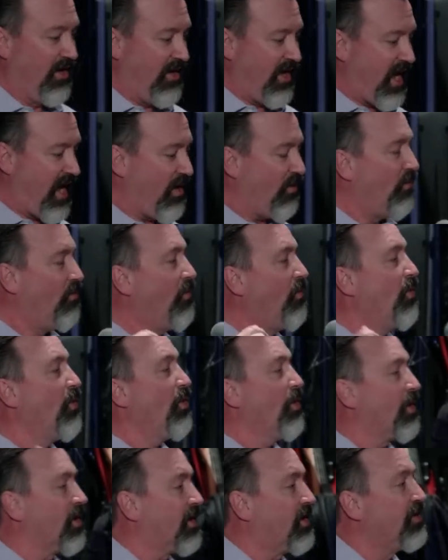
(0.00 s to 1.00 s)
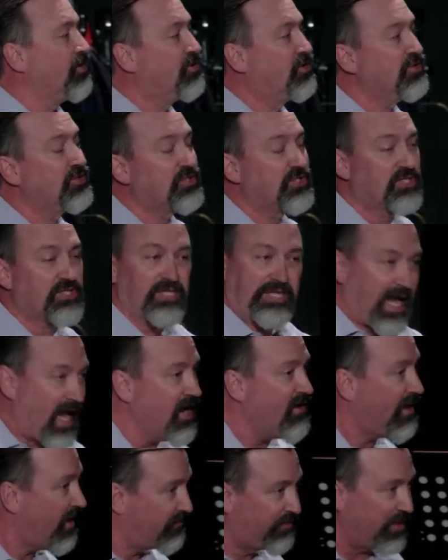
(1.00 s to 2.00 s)
at work to
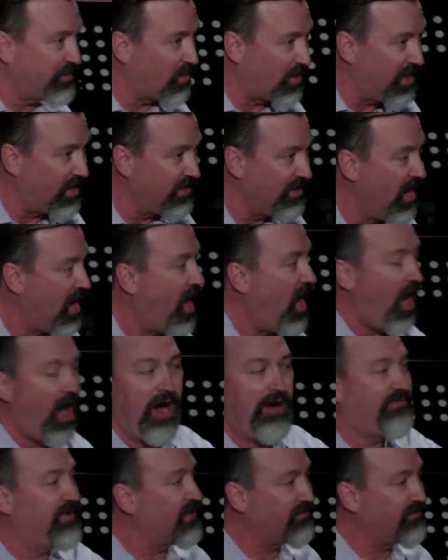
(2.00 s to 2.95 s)
scare everyone of